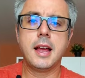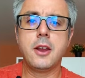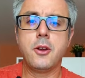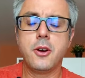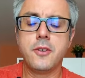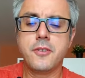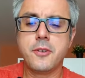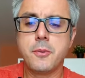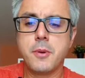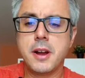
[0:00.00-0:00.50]
Hello
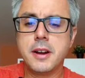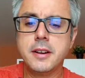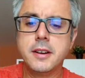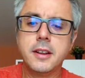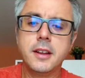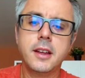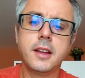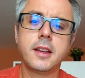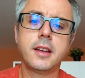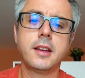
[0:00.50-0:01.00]

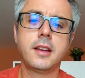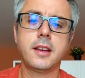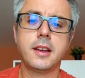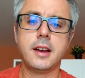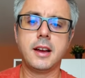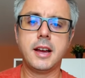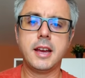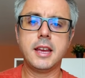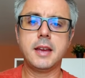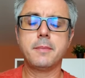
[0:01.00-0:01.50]
everyone,
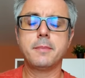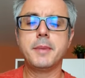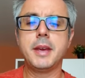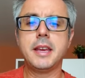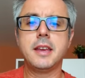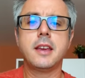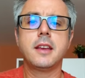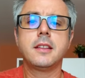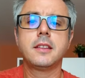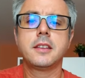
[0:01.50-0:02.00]
I am
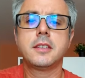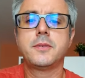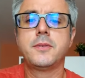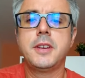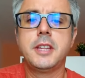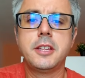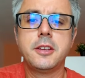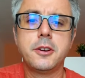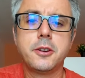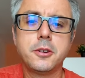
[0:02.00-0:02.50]
making this
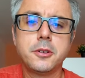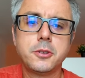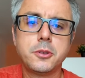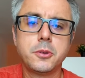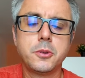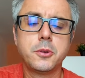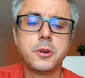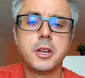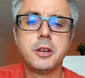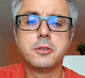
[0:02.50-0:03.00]
video
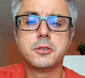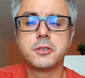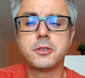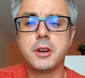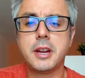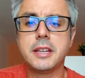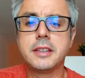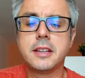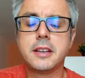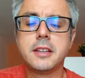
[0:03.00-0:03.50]
to
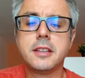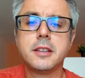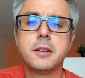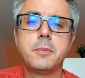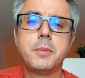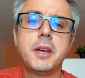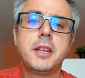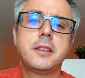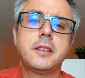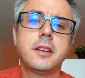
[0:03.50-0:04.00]
illustrate a little
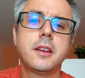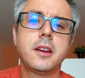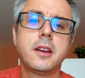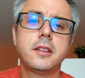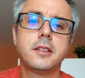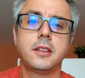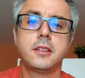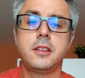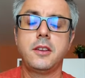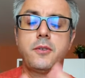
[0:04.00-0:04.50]
bit
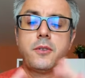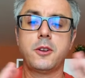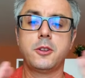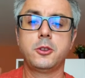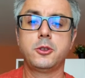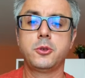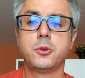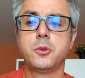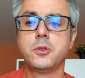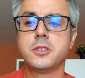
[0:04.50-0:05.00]
the
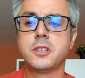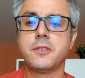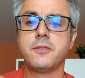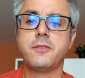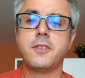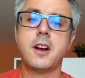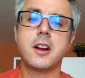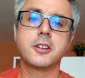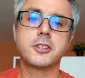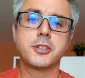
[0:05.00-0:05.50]
different tools and
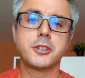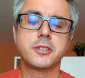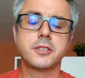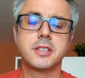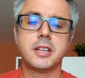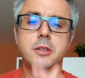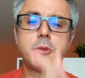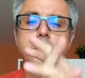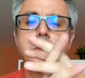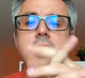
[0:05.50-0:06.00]
functions
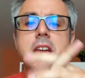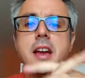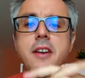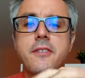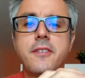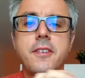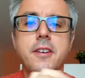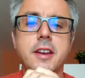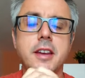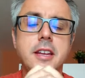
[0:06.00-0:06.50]
that we
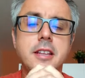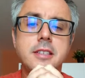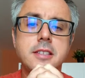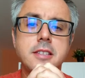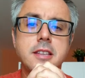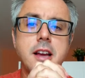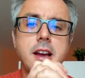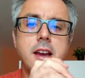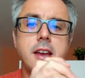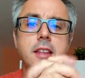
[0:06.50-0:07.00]
have
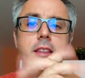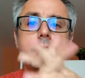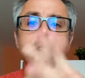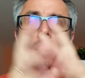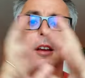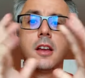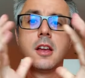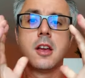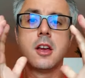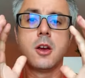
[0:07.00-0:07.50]

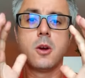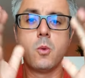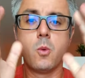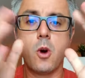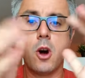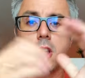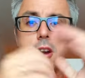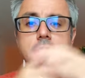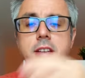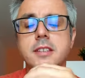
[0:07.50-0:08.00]
inside
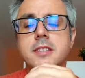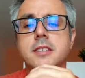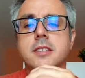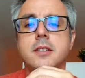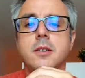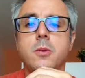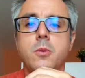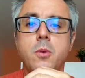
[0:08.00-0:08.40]
Walis.